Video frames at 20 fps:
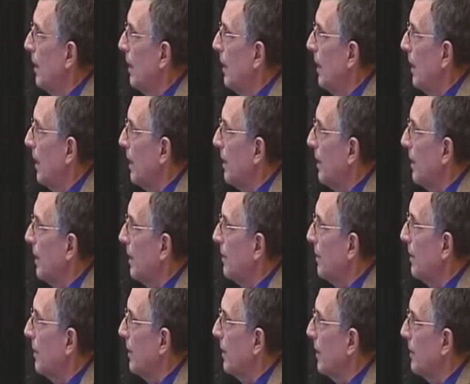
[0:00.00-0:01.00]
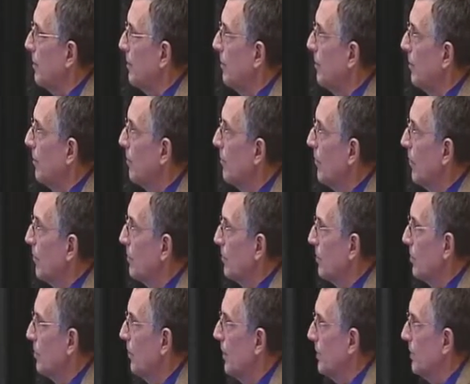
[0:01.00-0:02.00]
and then 2 low
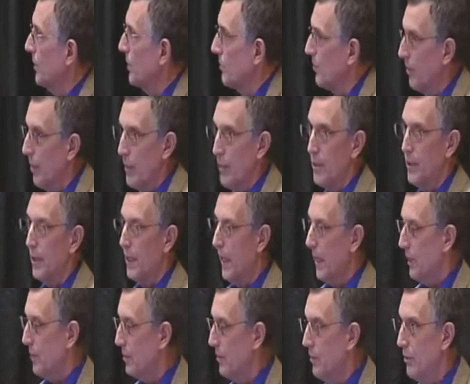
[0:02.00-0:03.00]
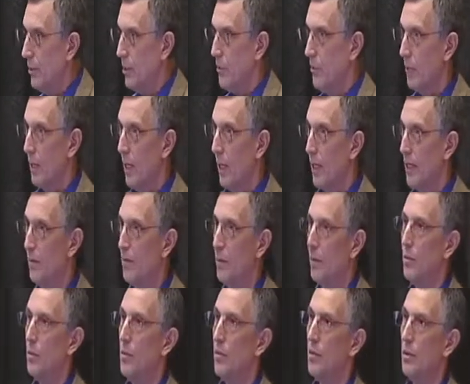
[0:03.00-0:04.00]
voltage switches. Remember, you can't do this with line
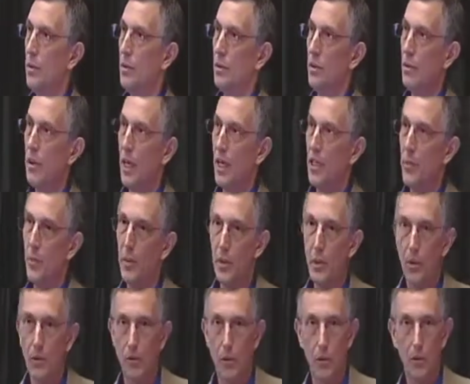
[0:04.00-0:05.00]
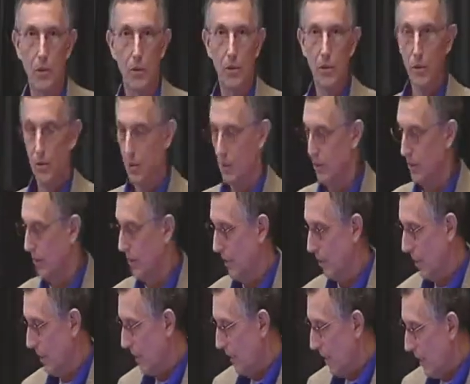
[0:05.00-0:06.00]
voltage switches. It has to be low voltage switches.
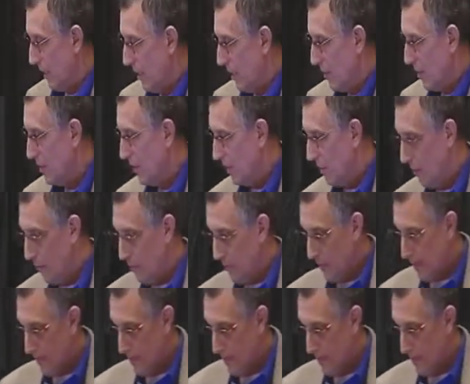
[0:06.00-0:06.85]
So,